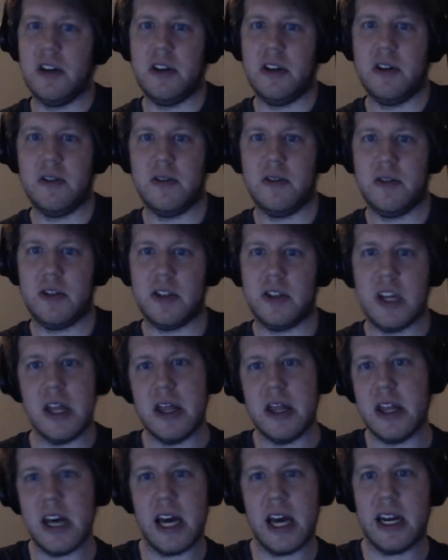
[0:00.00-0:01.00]

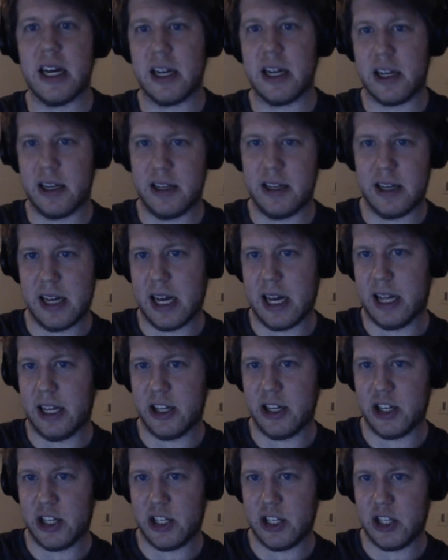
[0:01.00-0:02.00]
synthetic
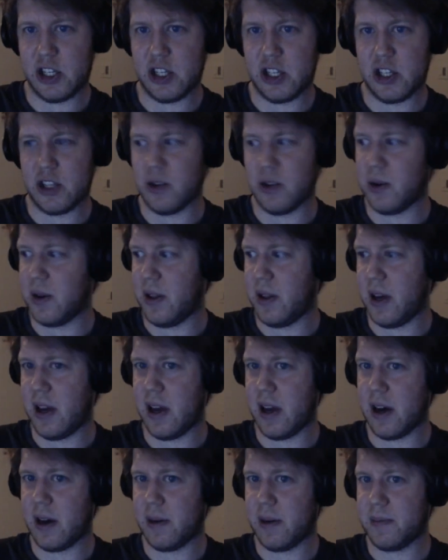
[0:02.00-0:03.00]
intelligence, or the
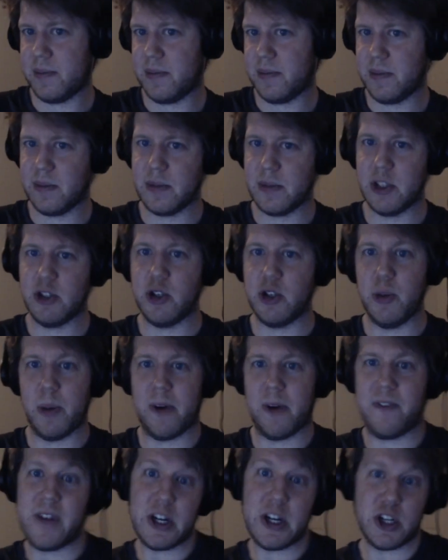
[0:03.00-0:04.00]

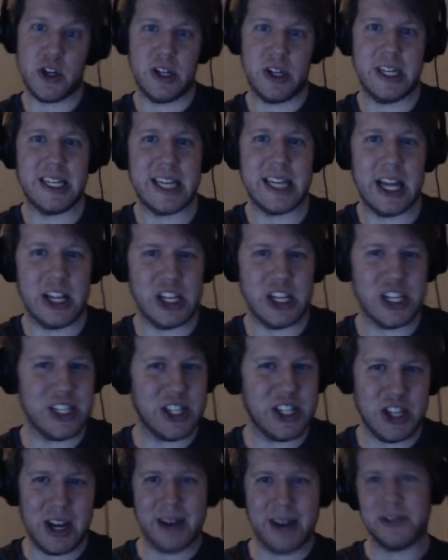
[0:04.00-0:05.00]
superficial intelligence.
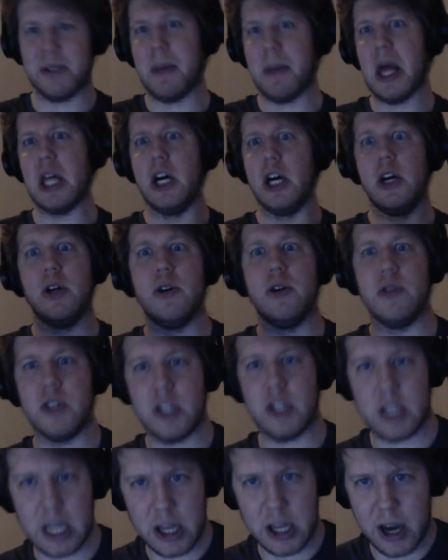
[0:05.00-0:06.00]
You have some of those,
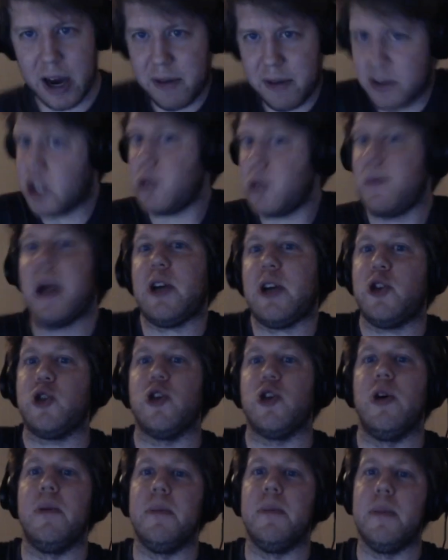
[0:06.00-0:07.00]
and you have a
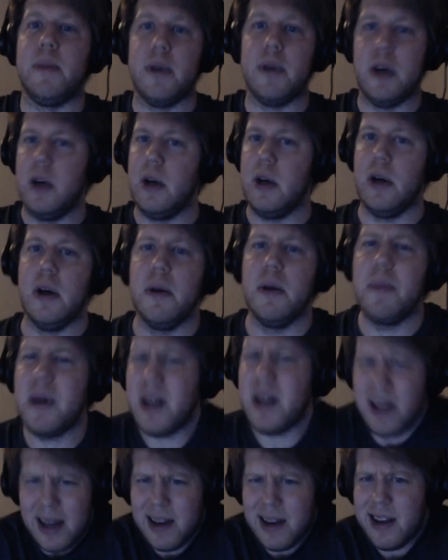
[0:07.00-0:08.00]
spectrum. But
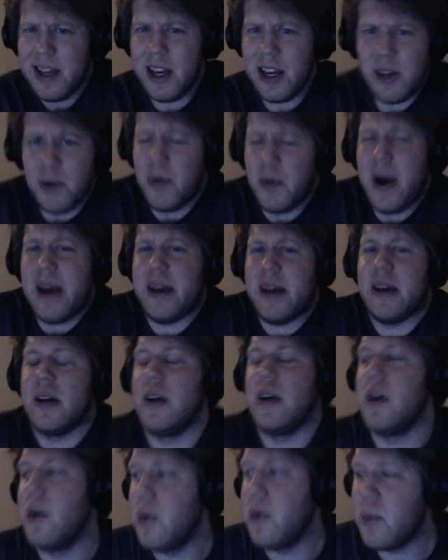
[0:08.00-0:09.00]
either way,
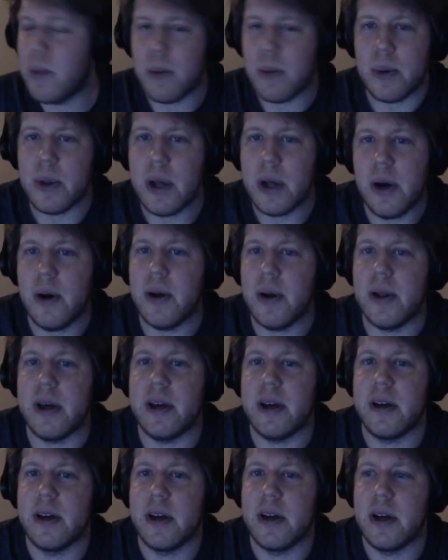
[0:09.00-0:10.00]

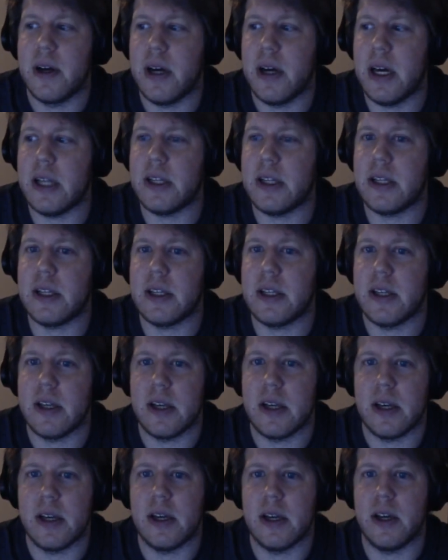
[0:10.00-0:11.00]
literally,
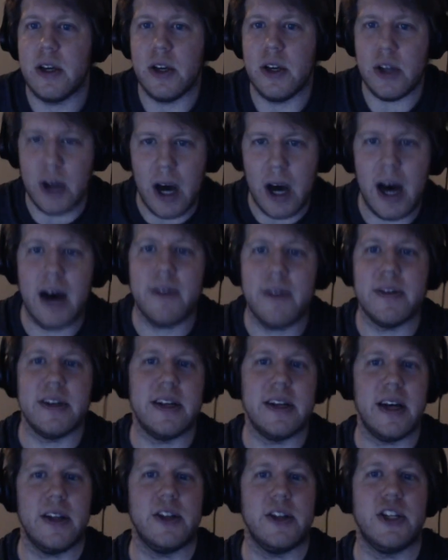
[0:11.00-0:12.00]
you have
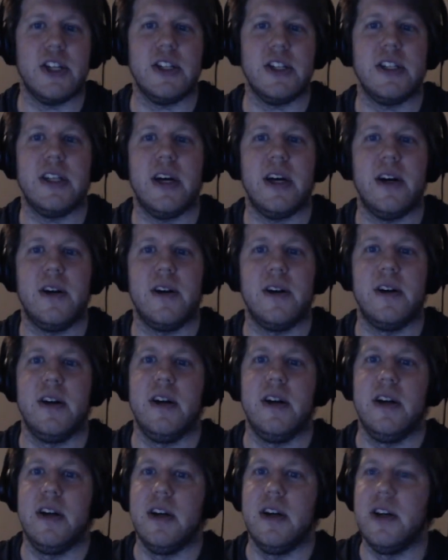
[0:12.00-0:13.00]
intelligence there.
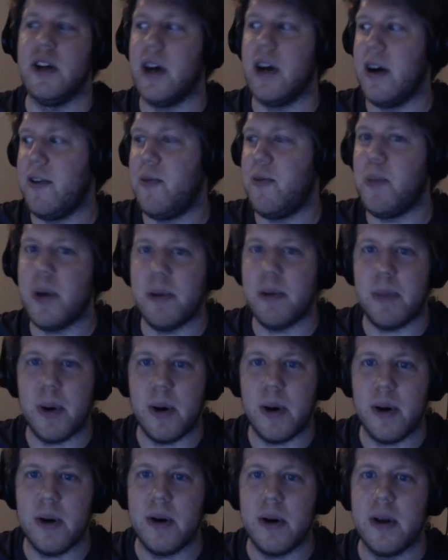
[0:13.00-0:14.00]
You have
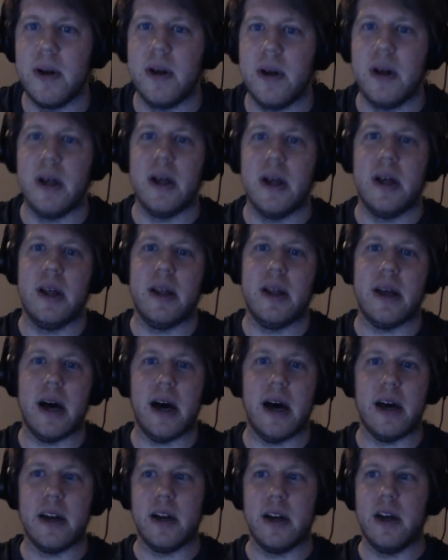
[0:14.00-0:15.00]
people
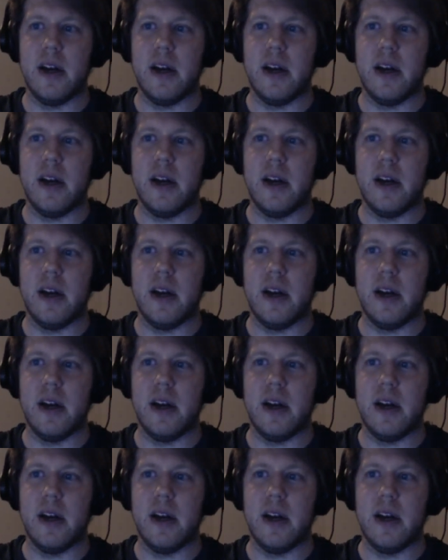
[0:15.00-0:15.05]
that